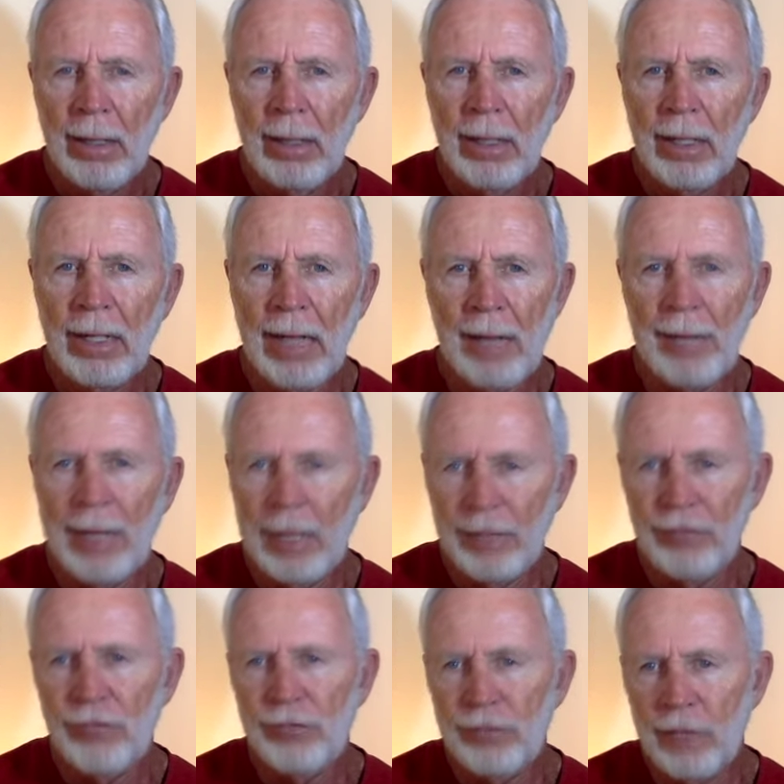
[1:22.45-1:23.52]
And I began
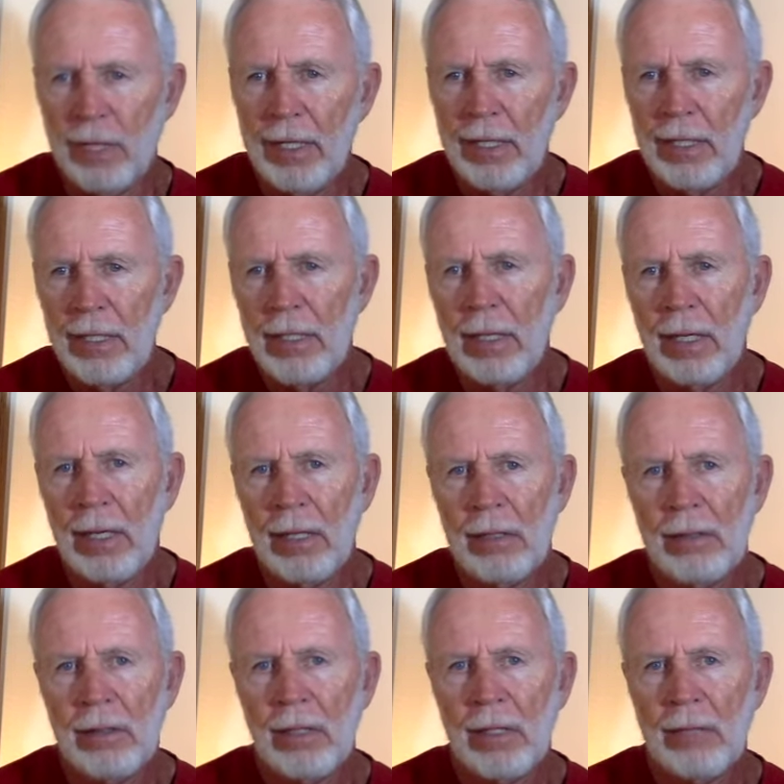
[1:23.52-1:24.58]
to study,
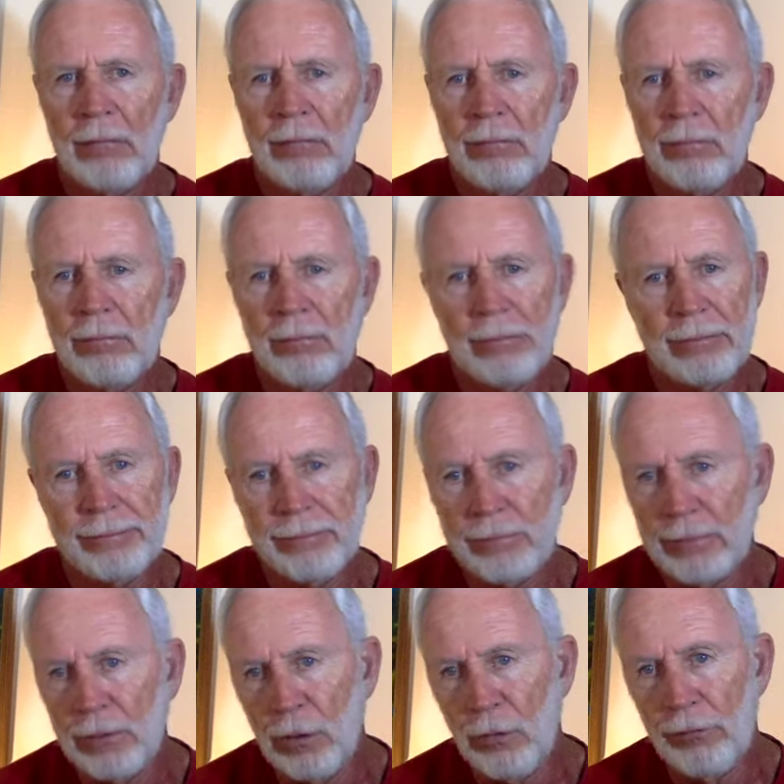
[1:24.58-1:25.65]
and um,
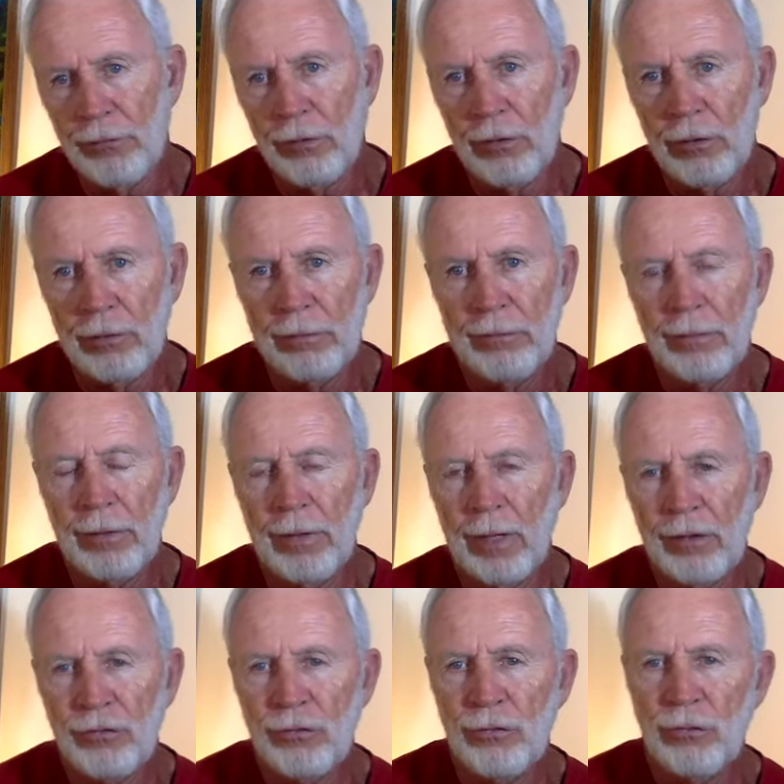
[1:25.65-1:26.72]
over the
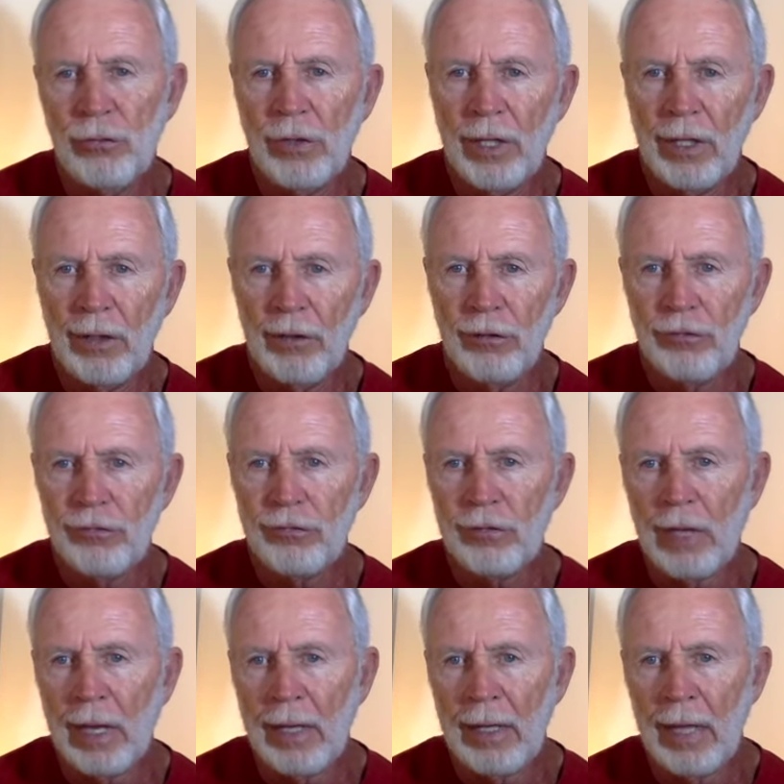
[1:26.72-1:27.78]
next two years,
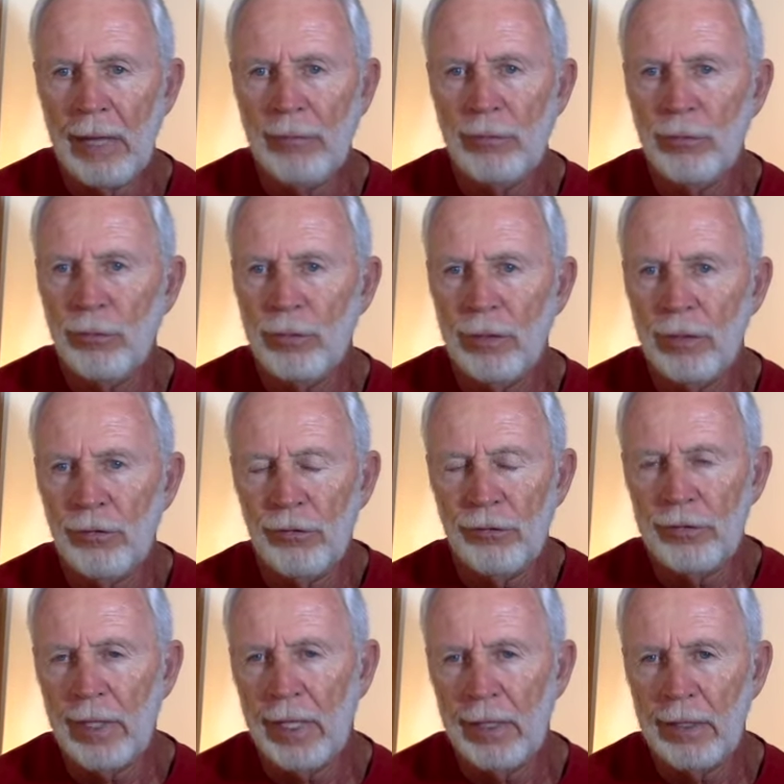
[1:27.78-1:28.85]
I came to an
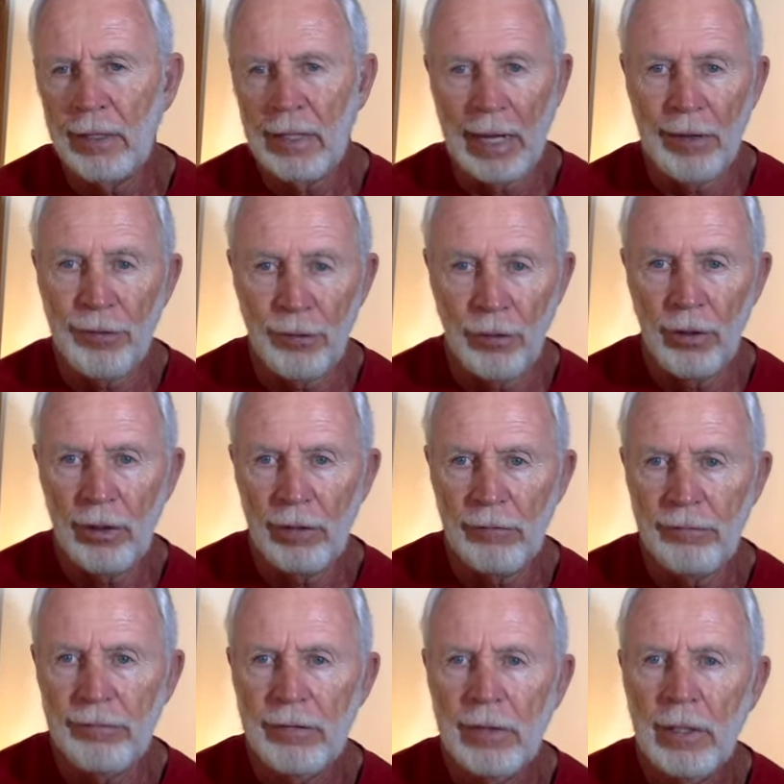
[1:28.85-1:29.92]
understanding, I thought,
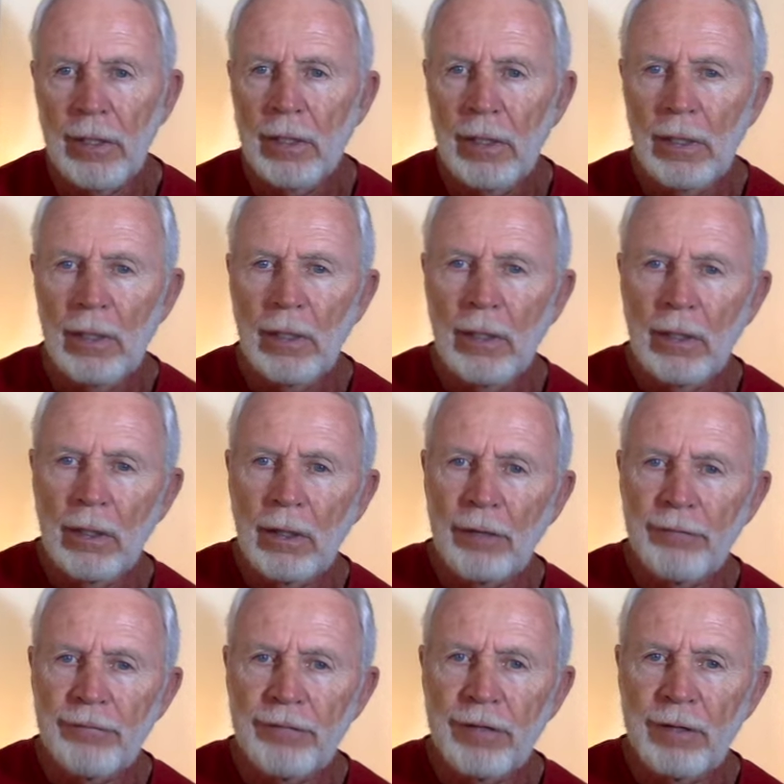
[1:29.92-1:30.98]
of
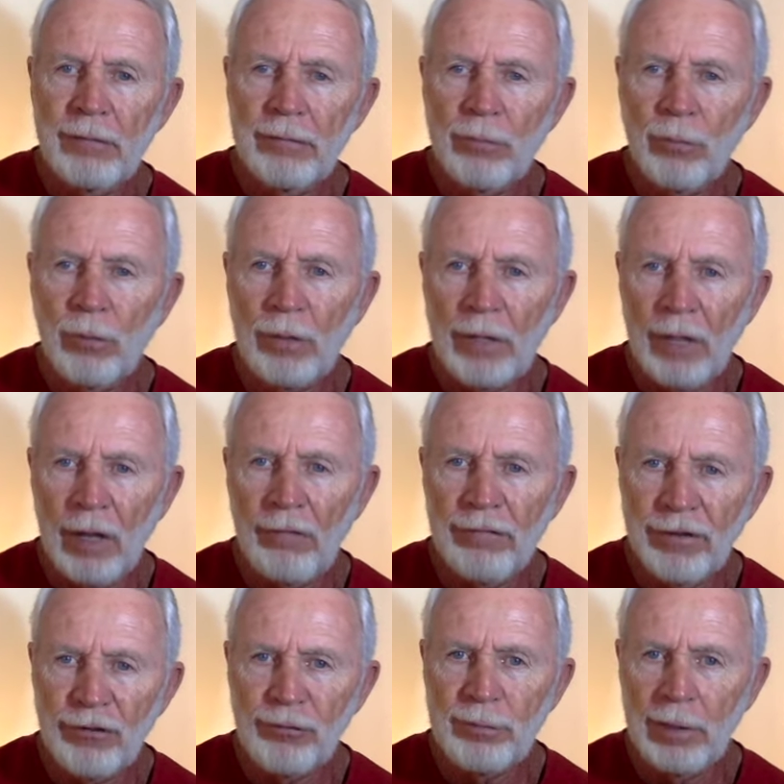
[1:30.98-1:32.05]
of um, what
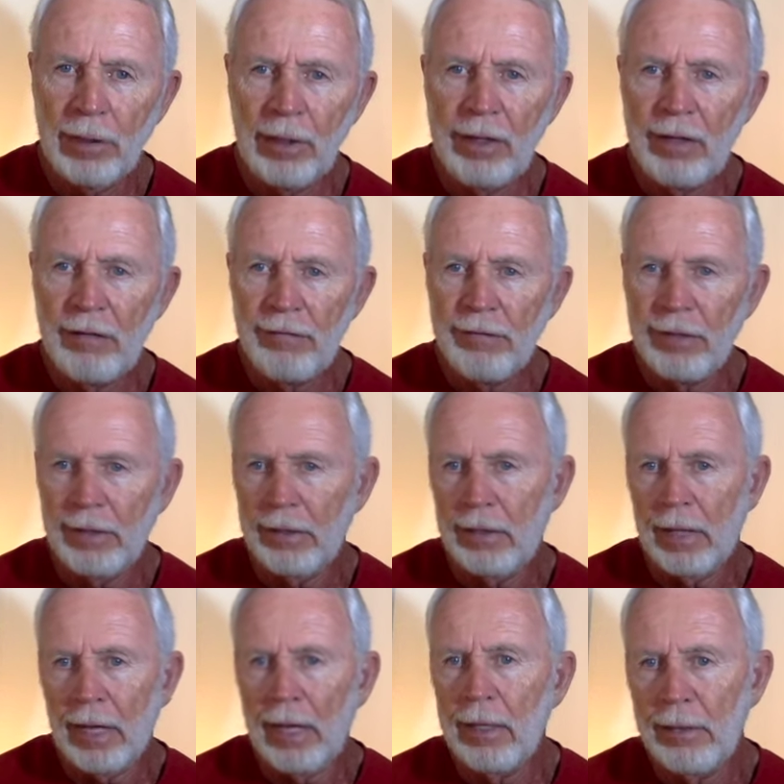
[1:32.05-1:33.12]
Calvinists believe, and
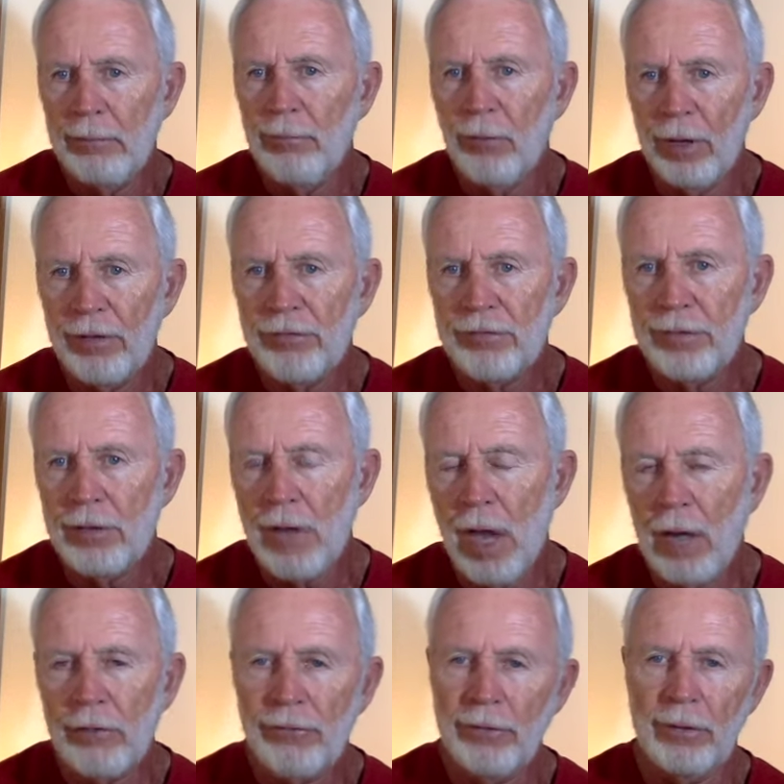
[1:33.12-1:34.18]
I embraced the
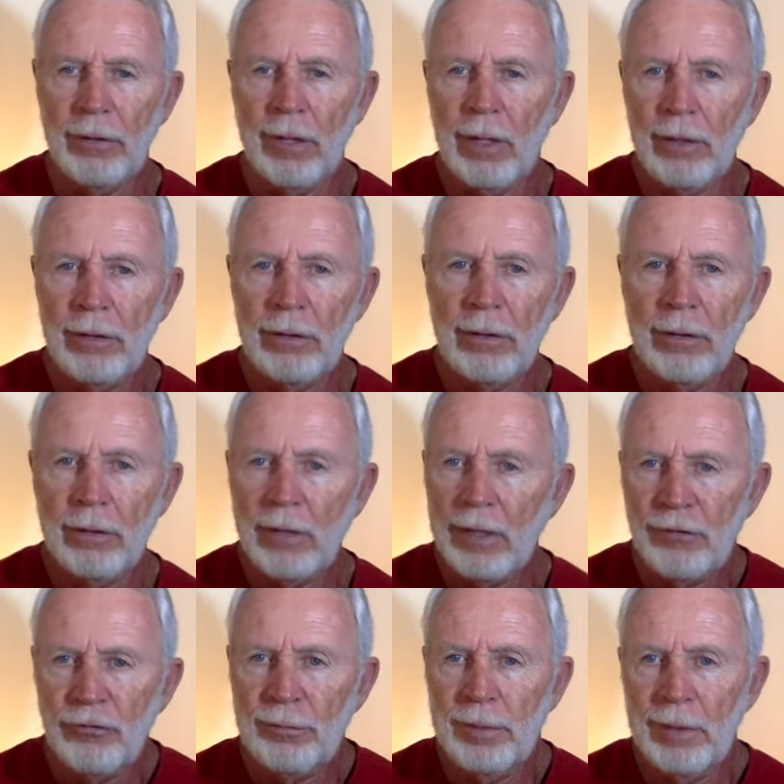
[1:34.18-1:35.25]
doctrine, and, and
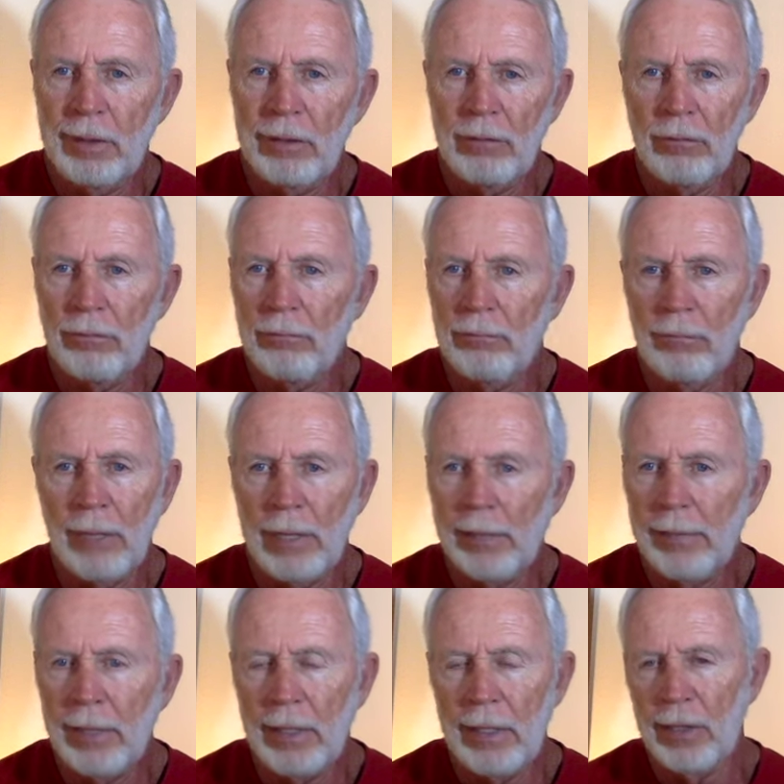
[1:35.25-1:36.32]
that's been many,
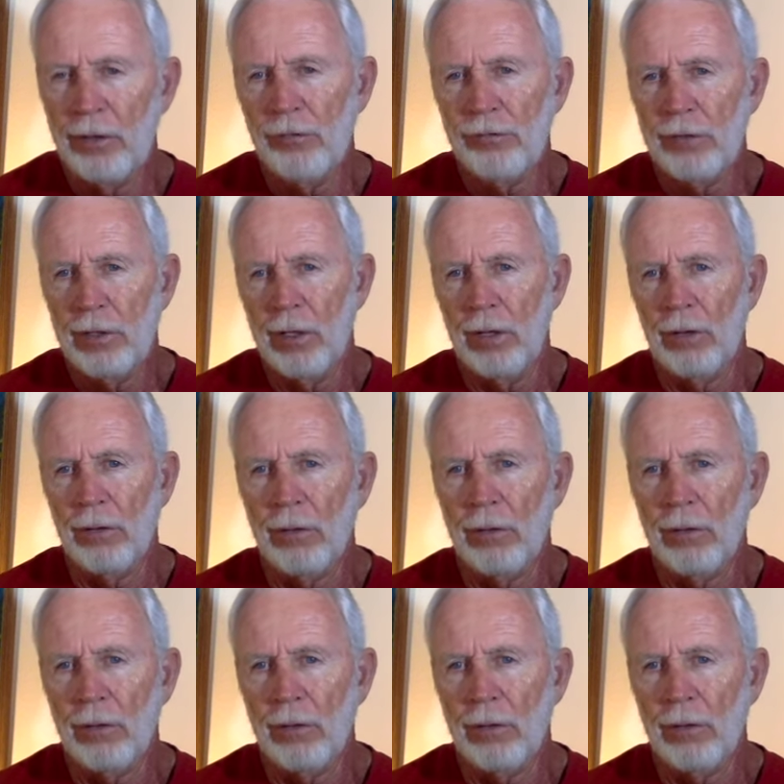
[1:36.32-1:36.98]
many years ago.